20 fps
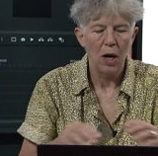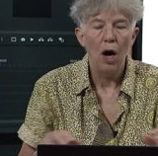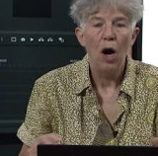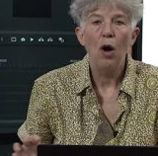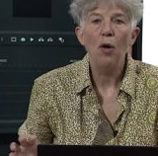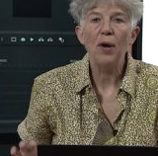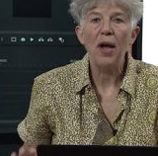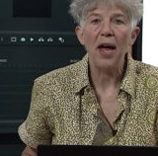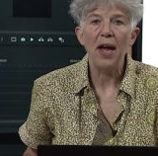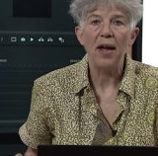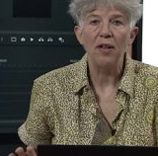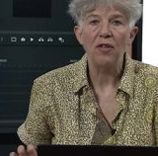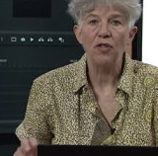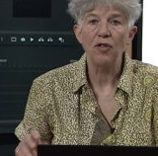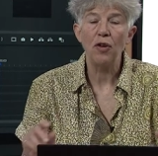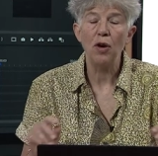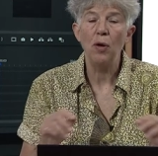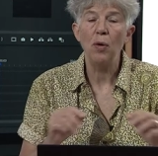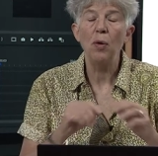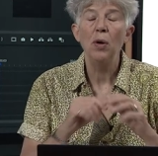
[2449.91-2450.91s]
Okay,
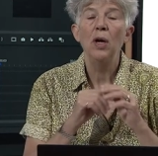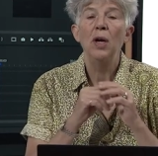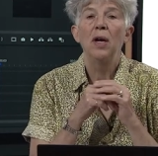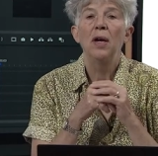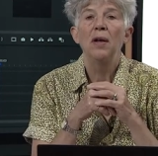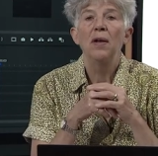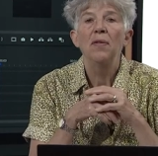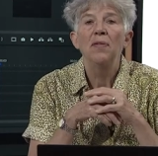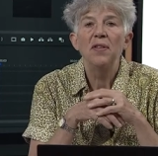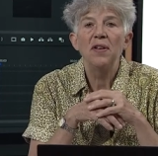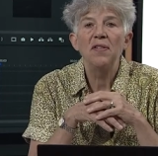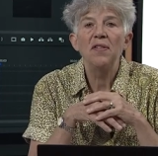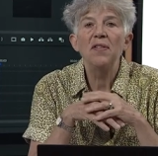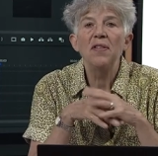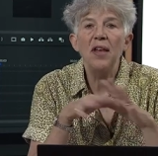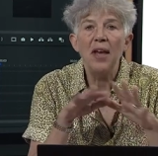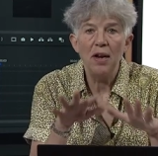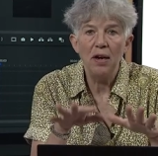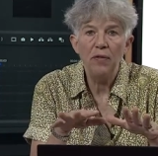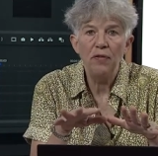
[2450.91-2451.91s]
so this is
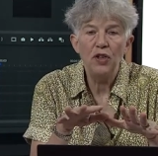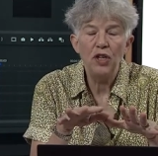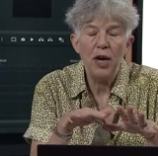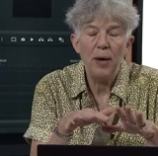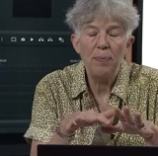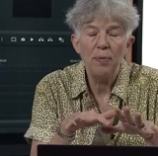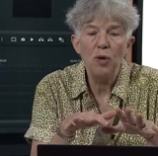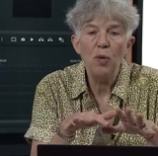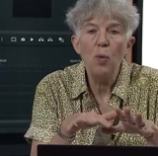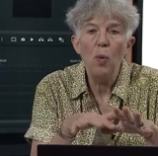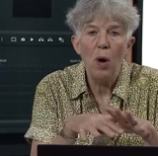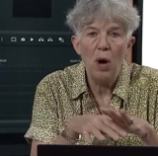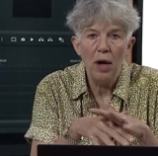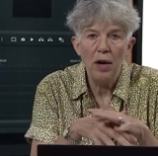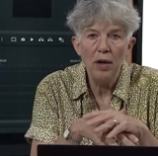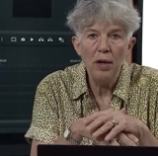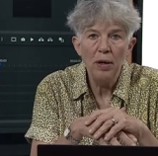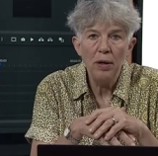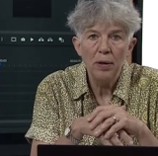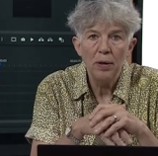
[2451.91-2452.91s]
the end of chapter
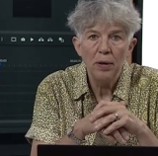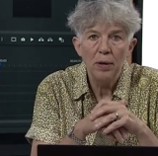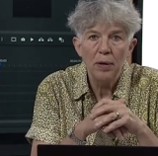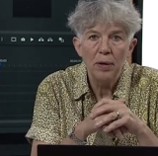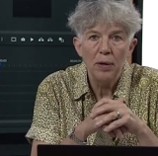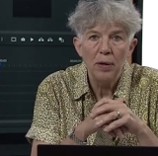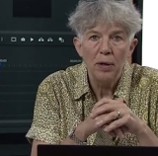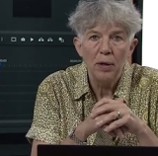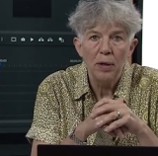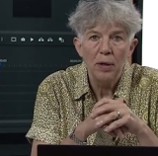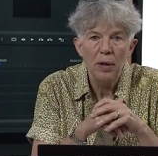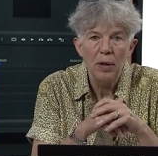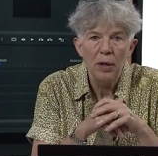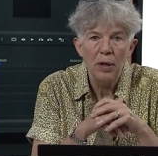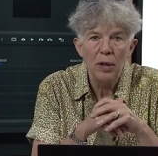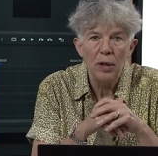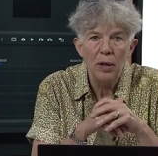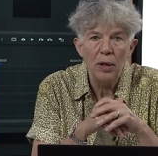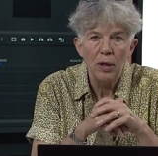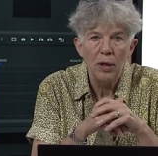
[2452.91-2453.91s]
one.
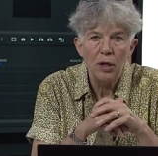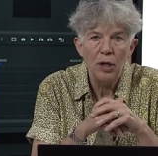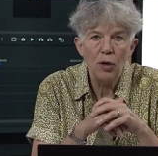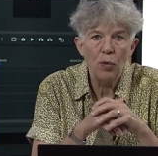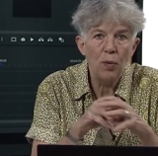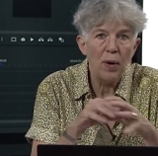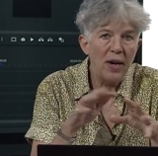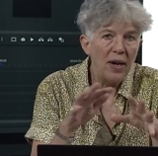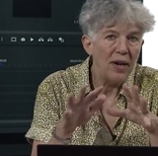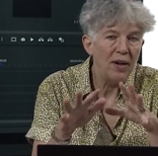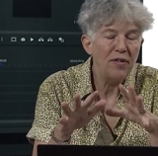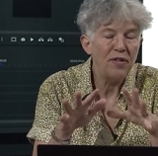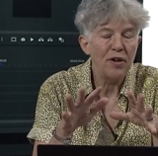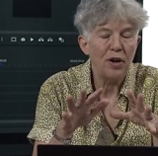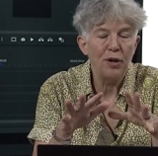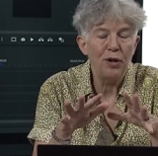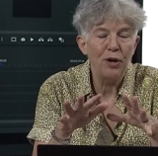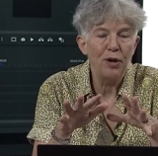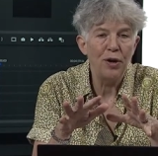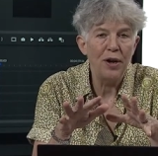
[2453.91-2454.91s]
You're ready to
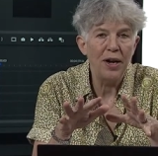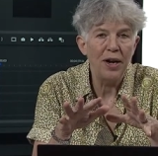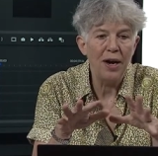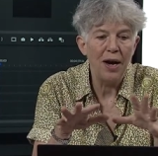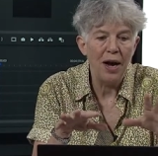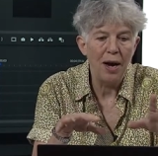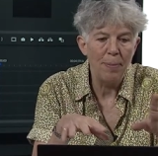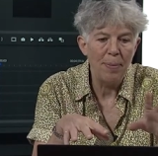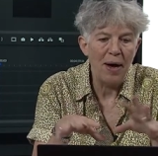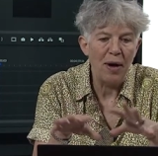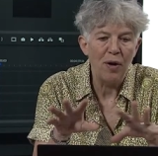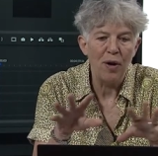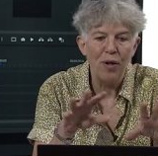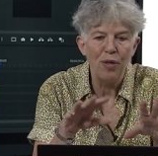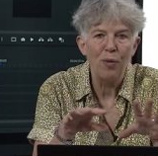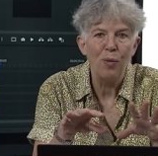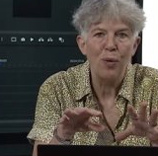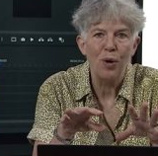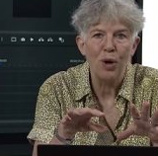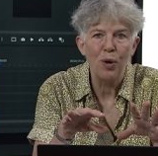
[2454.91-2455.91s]
start learning about all
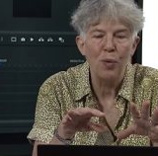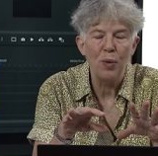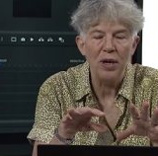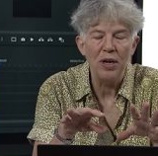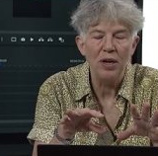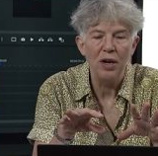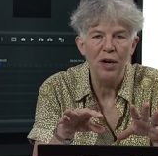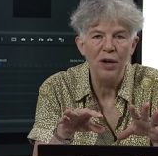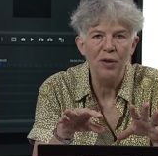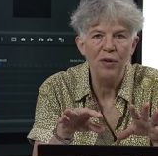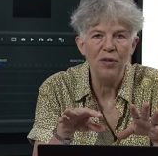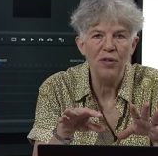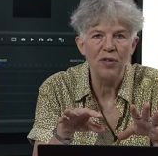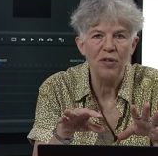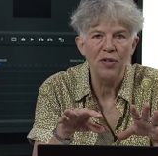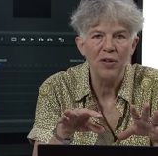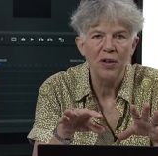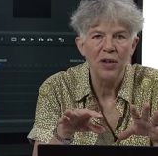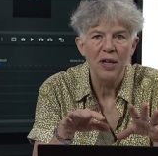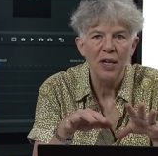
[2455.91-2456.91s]
the work
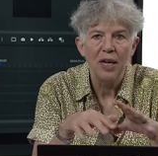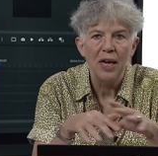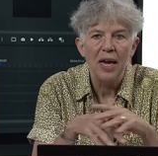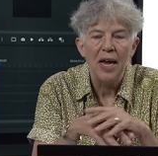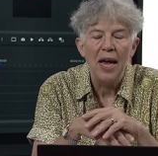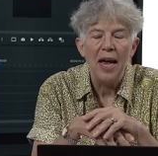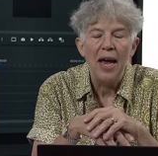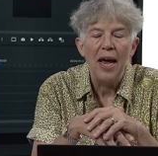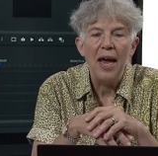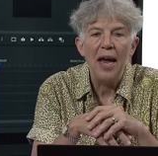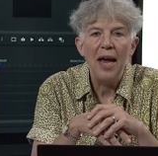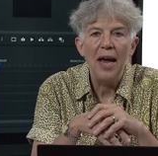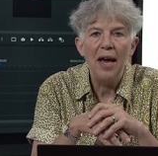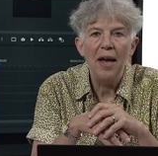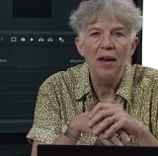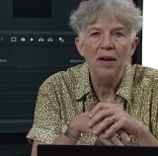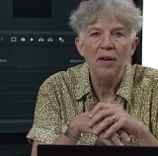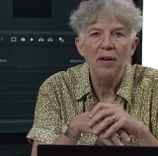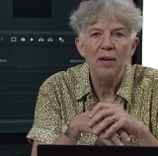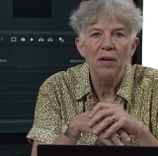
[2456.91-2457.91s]
windows.
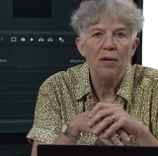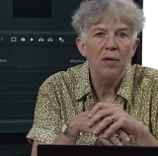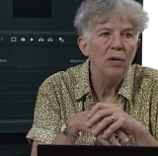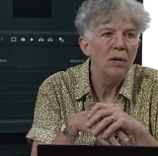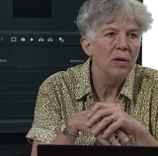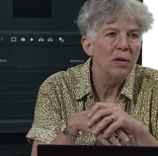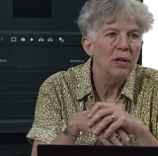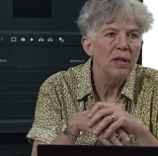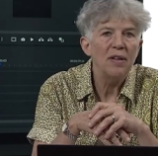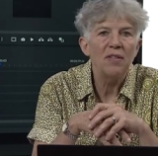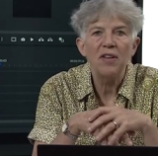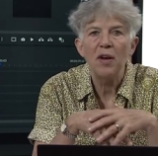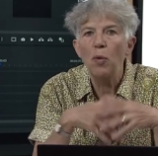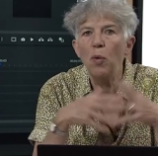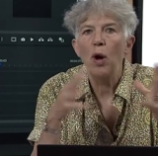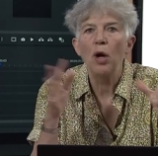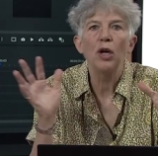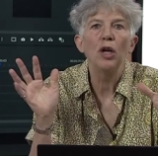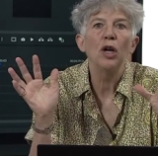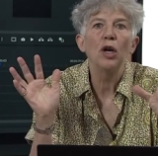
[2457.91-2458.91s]
And let's say
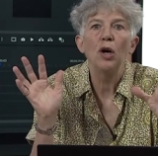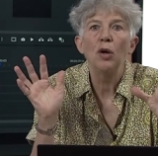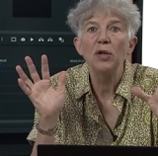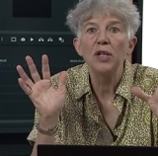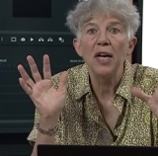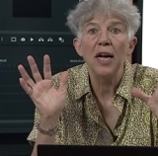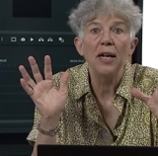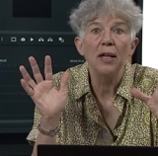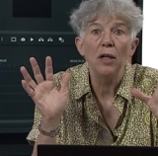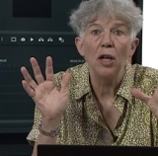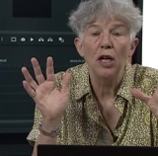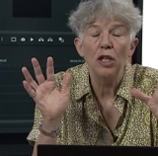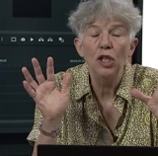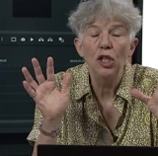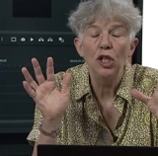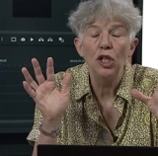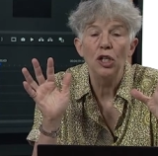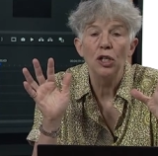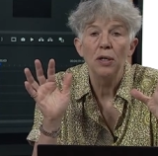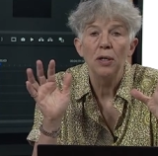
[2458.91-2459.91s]
we're all going to go take
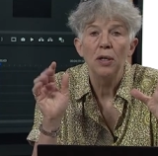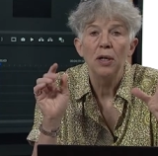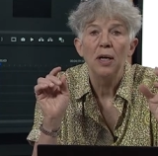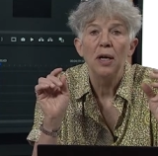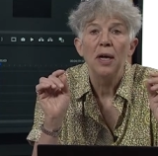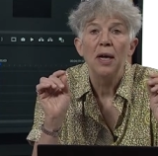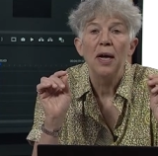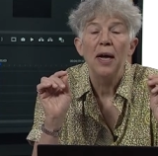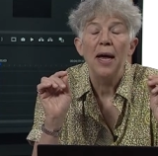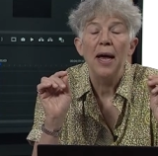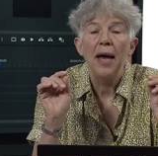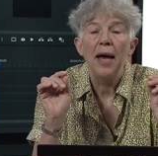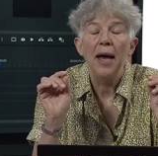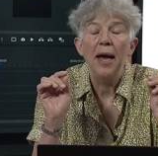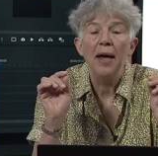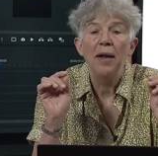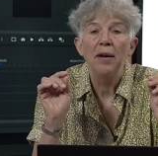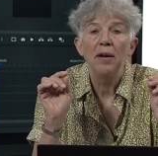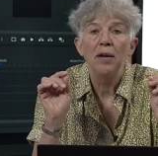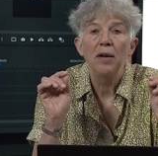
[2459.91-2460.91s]
lunch.
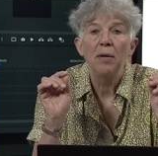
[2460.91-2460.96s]
And